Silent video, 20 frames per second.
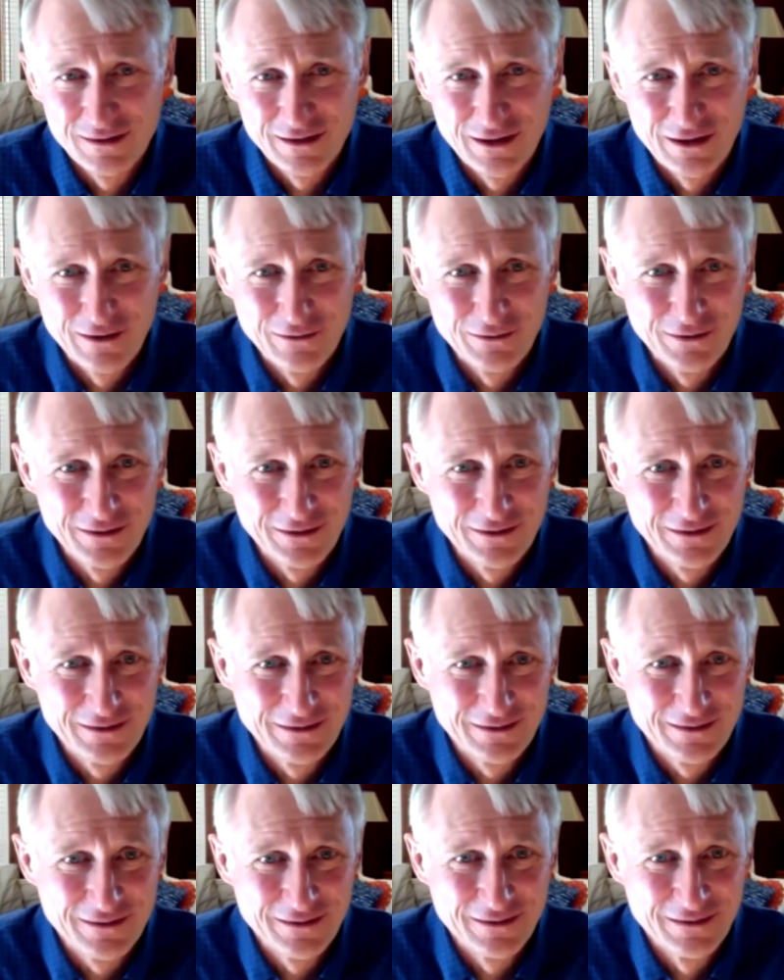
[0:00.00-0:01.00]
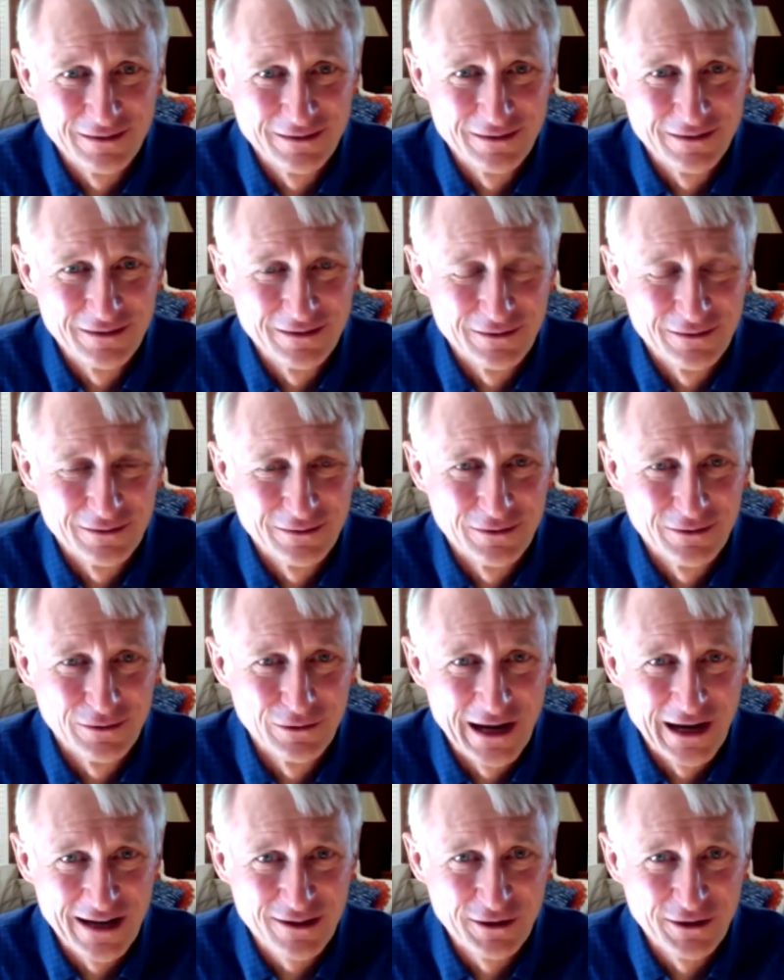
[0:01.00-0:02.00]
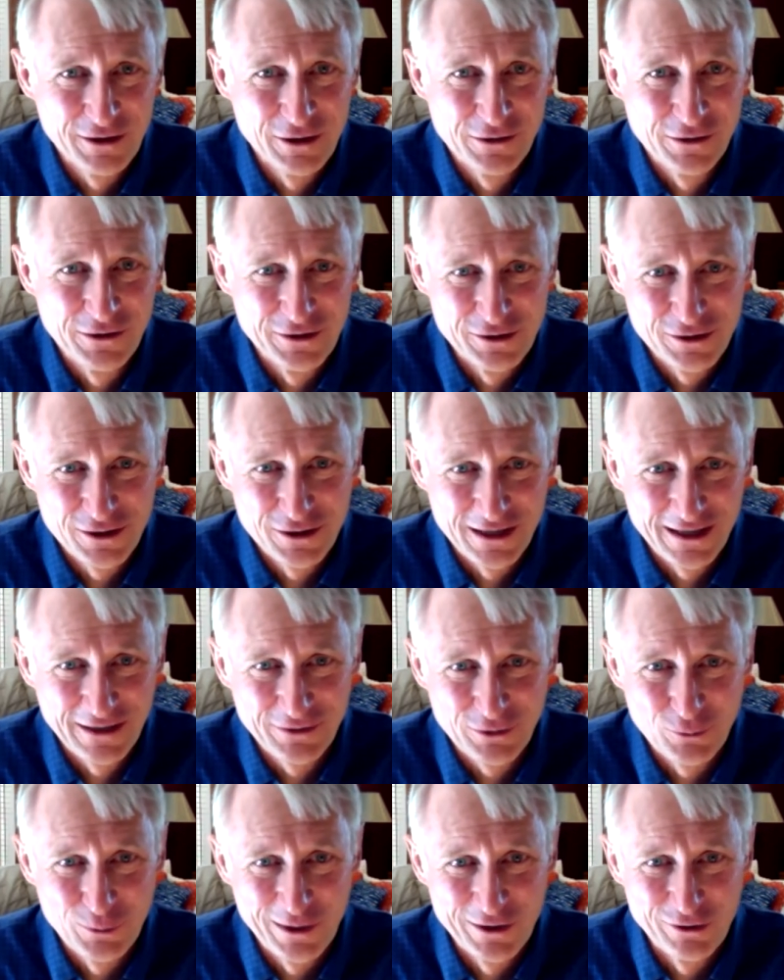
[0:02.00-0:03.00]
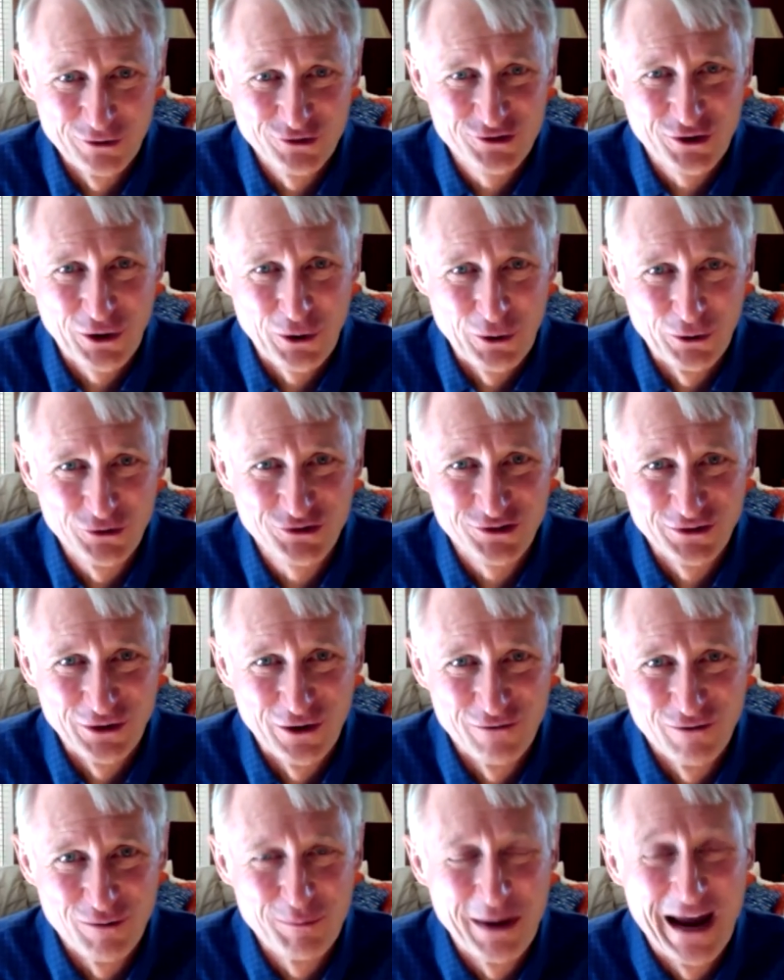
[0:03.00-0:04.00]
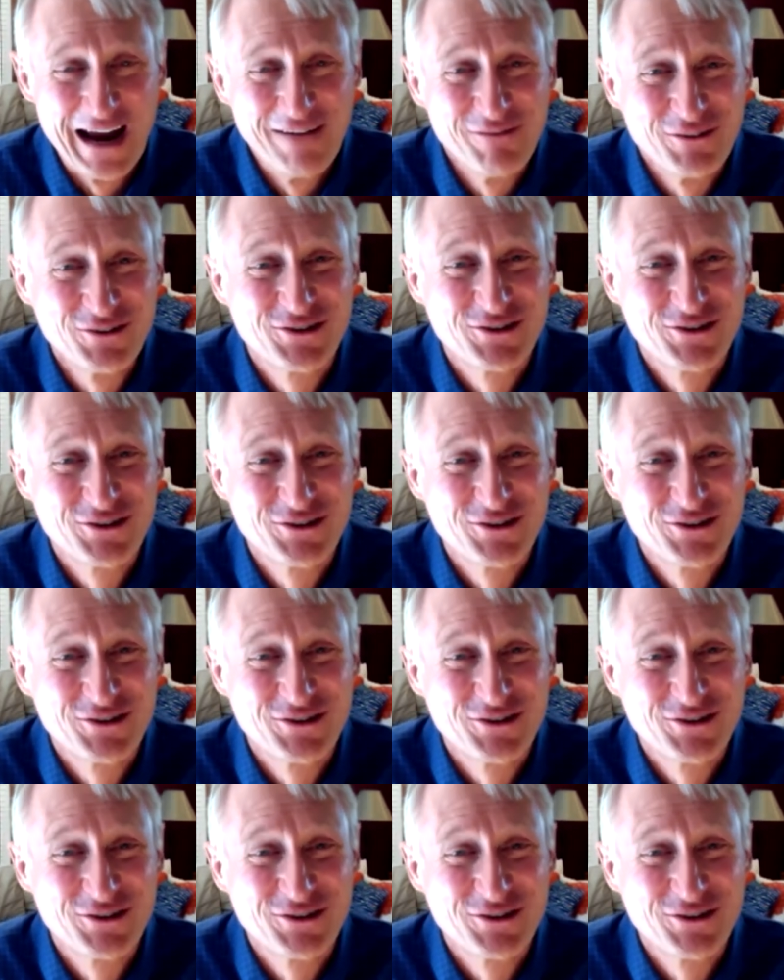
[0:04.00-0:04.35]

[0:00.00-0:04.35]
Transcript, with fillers: you know, the, the, the likelihood that you're going to get the winner's curse and overpay for